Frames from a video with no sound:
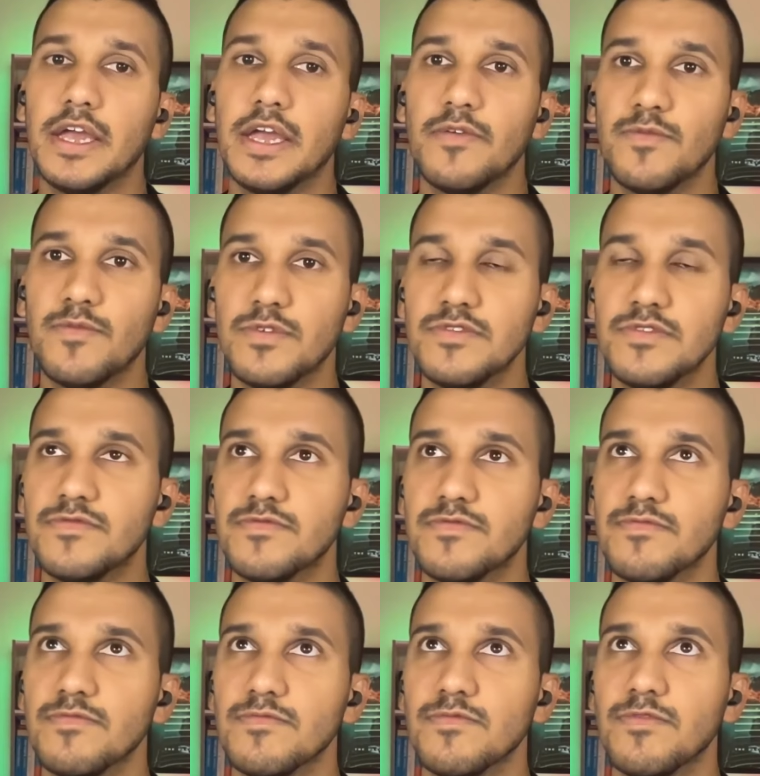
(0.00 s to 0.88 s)
It
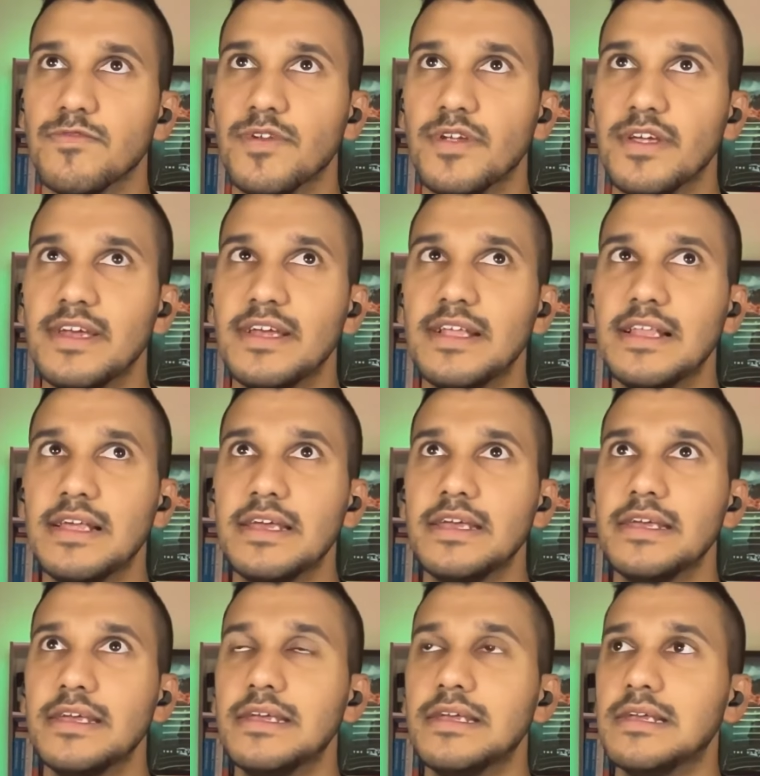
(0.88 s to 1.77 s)
was
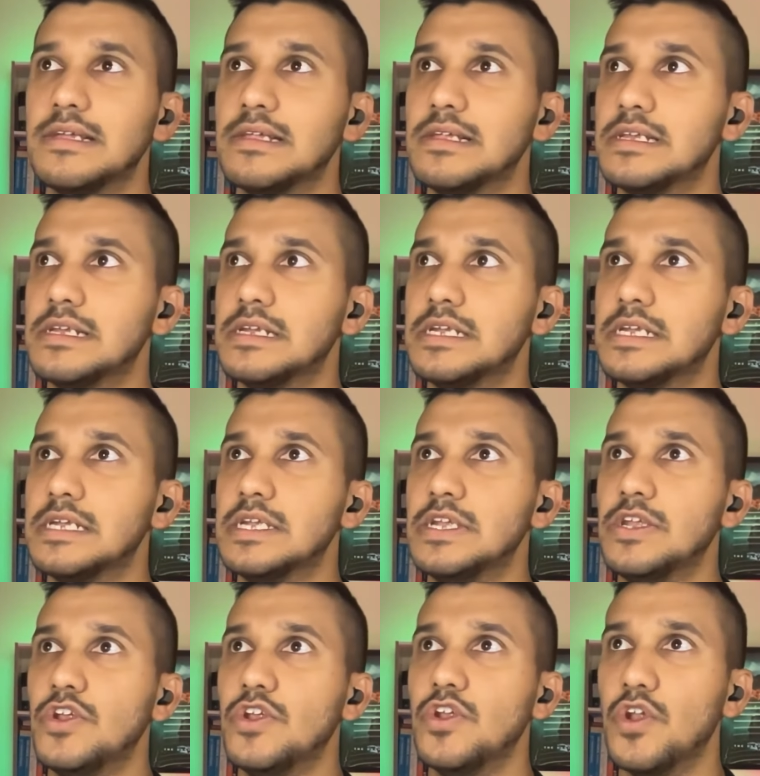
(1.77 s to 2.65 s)
really
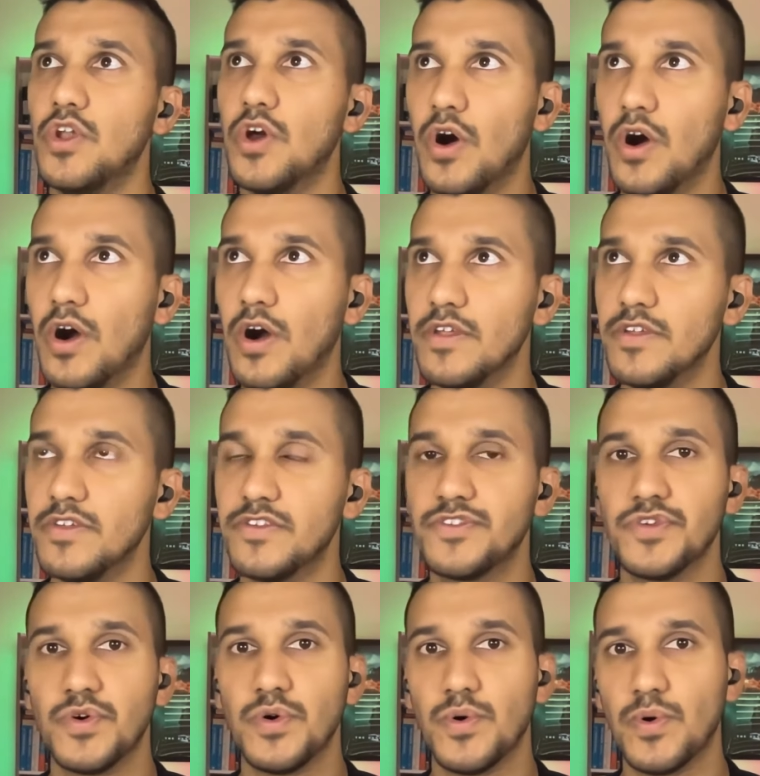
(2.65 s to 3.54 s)
not
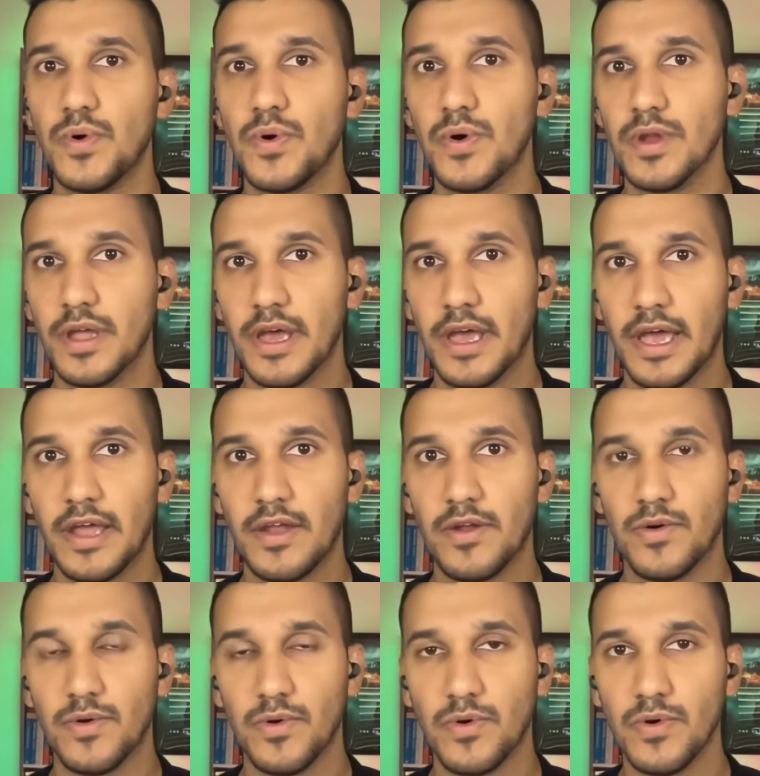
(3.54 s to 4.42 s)
taught
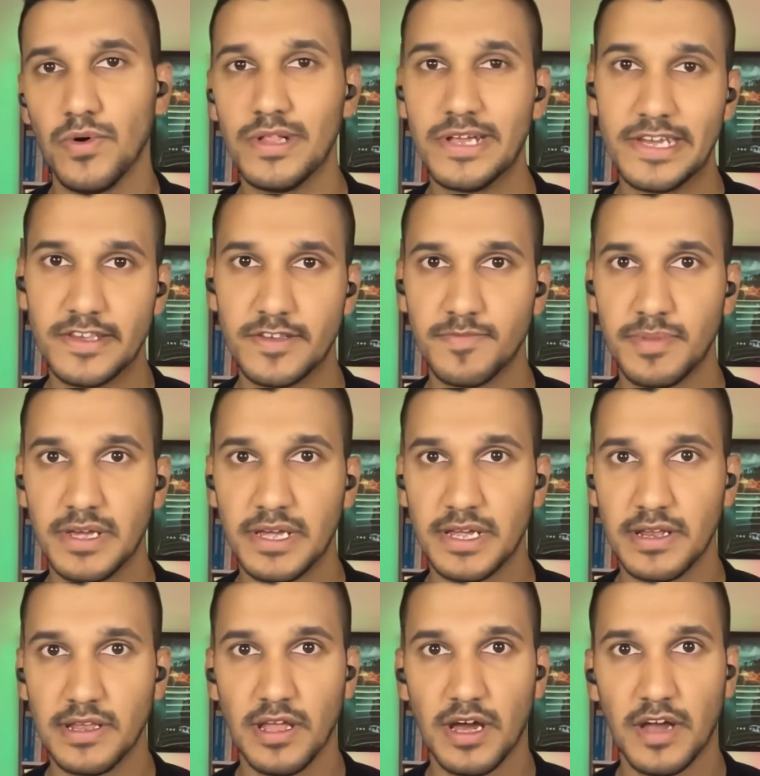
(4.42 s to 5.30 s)
at all, it
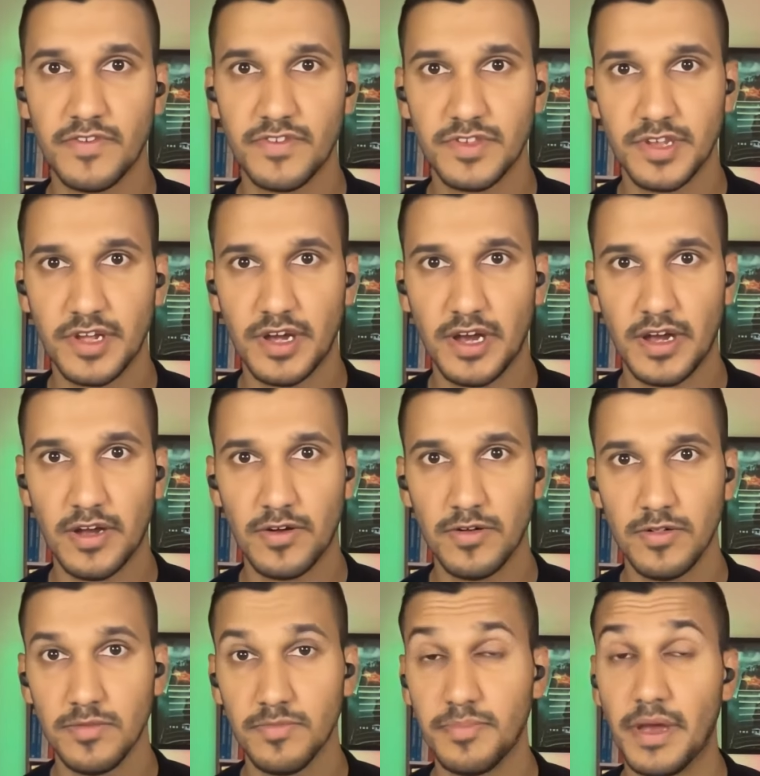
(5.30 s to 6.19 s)
being
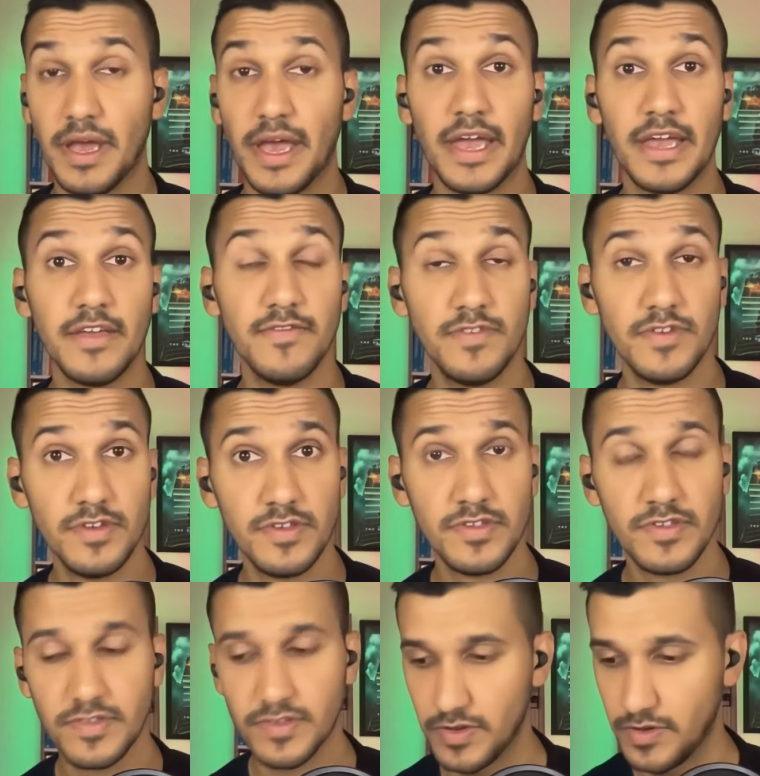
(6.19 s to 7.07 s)
lifestyle
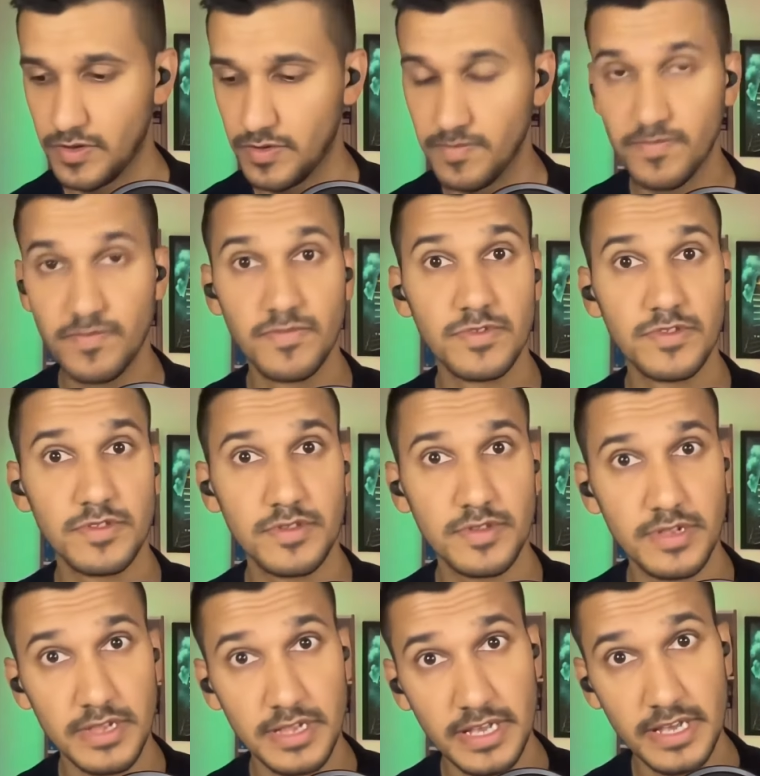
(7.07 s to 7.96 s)
behaviors. So
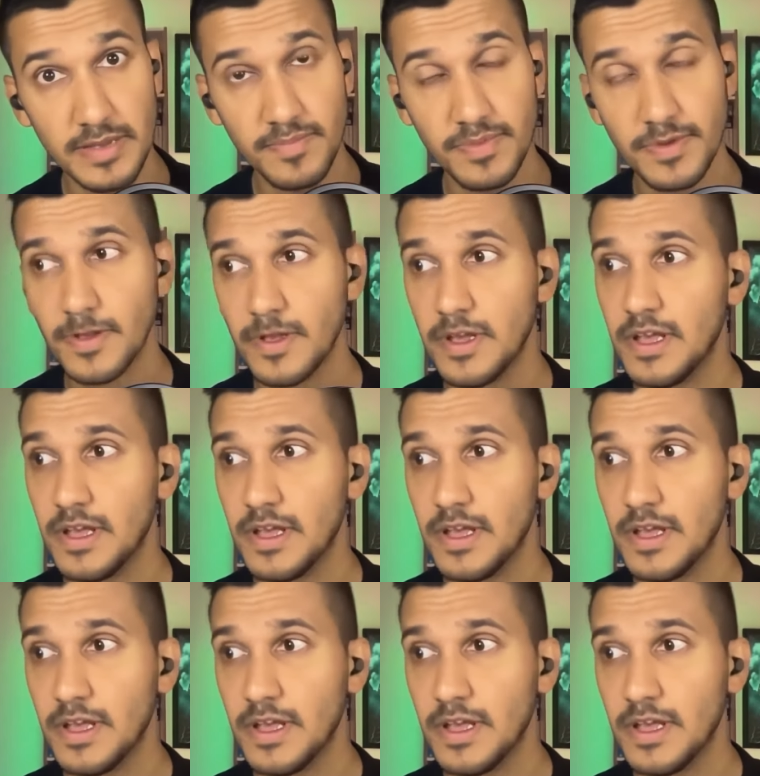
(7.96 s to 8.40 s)
sleep,